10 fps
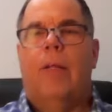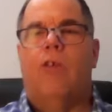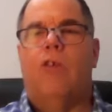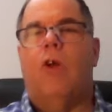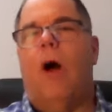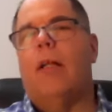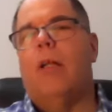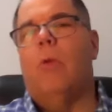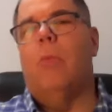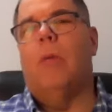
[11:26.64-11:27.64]
just talk a
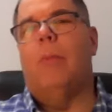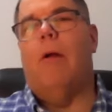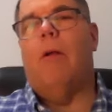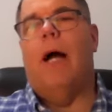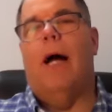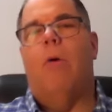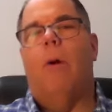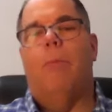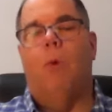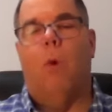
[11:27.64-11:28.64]
little bit about how
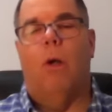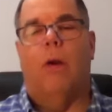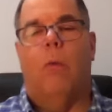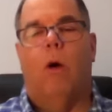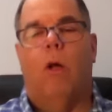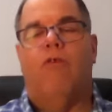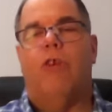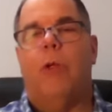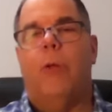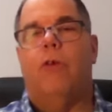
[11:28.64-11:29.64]
important it was
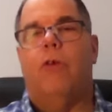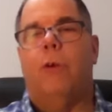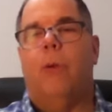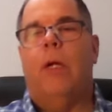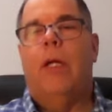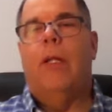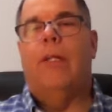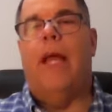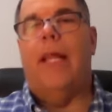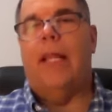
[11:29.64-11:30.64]
for you to
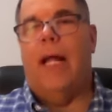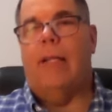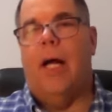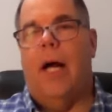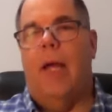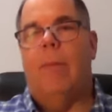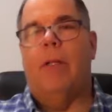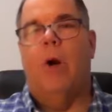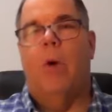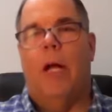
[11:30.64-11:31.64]
take that time
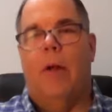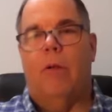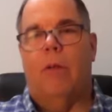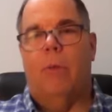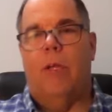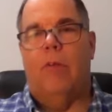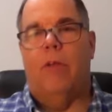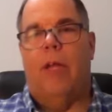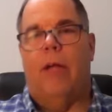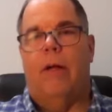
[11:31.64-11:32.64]
and go down to
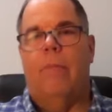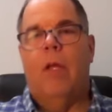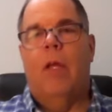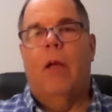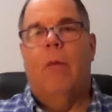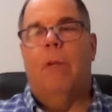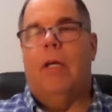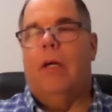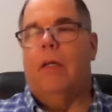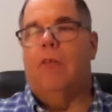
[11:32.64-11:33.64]
Louisiana,
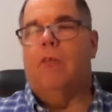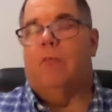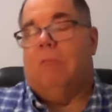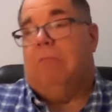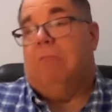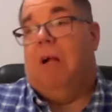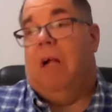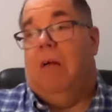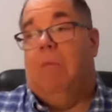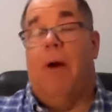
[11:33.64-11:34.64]
because
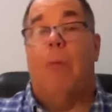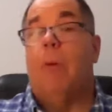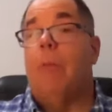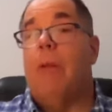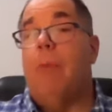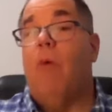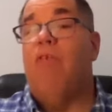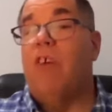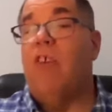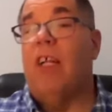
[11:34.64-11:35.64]
probably both
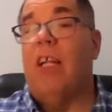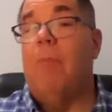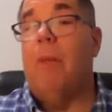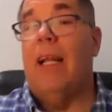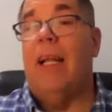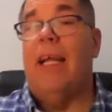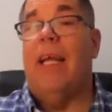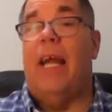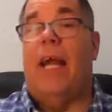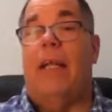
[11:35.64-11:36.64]
physically,
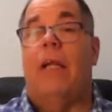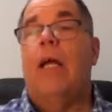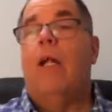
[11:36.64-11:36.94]
mentally, and